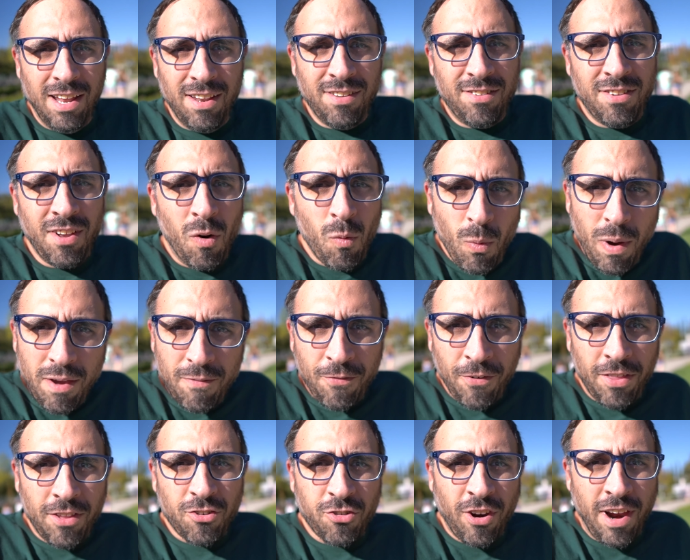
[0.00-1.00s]
is don't wait
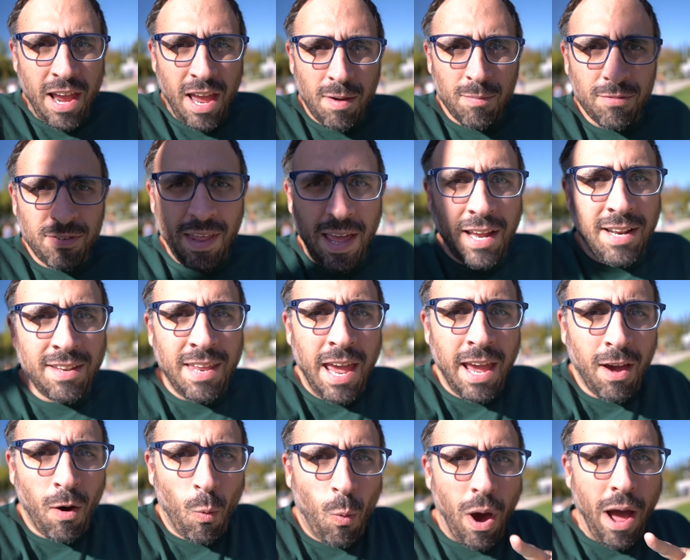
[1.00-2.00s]
for the trams. That can
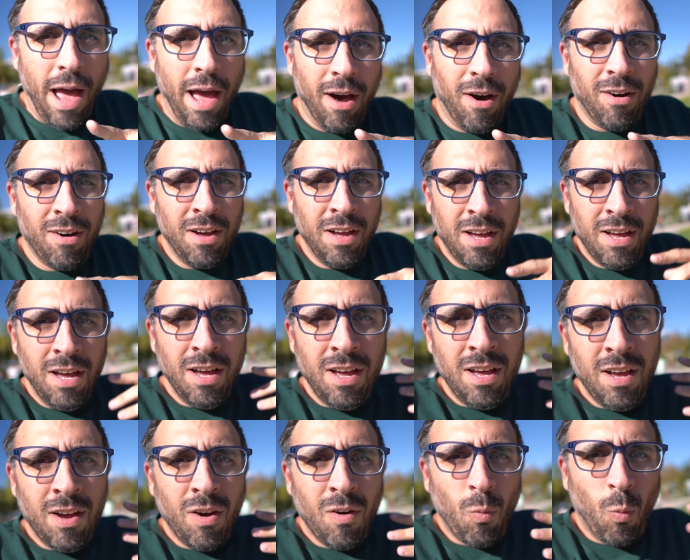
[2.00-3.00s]
take a while.
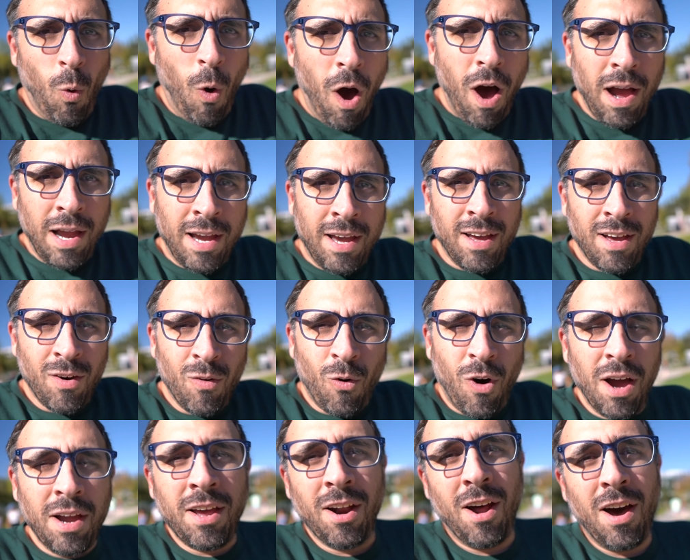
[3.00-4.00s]
Walk,
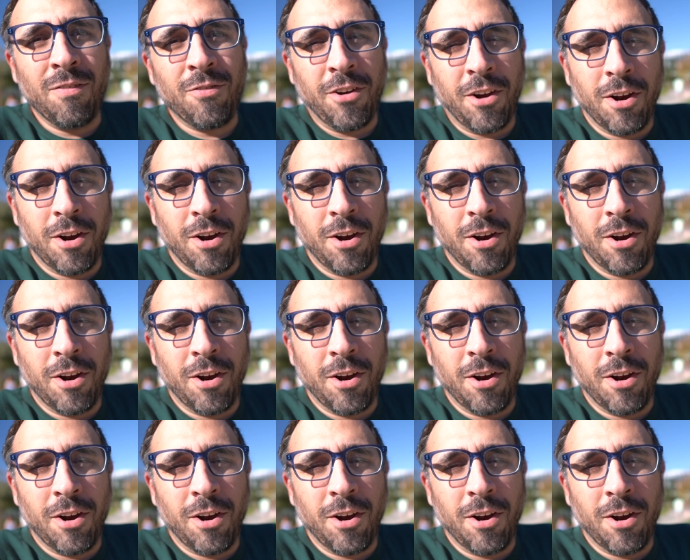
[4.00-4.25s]
walk it off.